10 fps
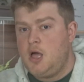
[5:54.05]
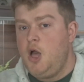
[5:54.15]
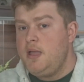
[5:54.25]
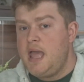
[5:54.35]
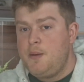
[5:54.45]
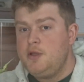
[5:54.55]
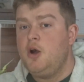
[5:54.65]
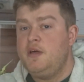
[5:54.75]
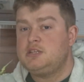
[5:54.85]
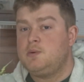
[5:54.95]
Oh yeah, we
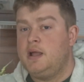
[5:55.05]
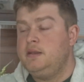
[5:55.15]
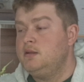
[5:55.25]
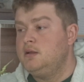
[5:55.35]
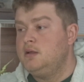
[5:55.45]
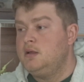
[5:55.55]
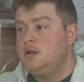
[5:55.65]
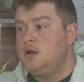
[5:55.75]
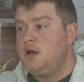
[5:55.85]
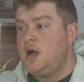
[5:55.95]
got this one.
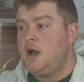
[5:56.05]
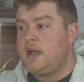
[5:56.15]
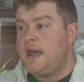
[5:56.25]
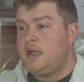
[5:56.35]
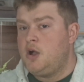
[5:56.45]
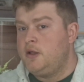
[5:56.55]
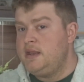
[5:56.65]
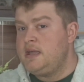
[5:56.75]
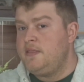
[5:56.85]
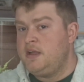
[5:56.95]
Okay, I need
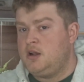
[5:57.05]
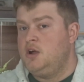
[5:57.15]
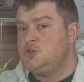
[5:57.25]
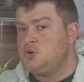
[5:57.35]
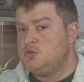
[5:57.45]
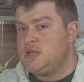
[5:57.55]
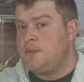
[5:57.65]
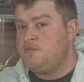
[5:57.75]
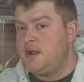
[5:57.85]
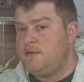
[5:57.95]
to get the enclosure all set
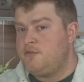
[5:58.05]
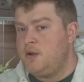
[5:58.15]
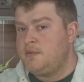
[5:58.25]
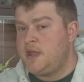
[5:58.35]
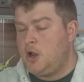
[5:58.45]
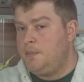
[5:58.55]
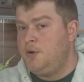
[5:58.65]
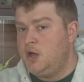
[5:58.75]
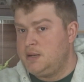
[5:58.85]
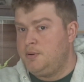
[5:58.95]
up, I'm ready for him. Can I
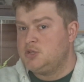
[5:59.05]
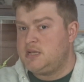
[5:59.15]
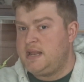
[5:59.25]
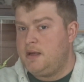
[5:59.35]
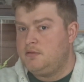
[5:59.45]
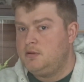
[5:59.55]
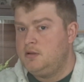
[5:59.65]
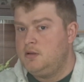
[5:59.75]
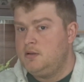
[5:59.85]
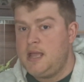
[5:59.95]
put a deposit down?
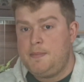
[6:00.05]
Yeah,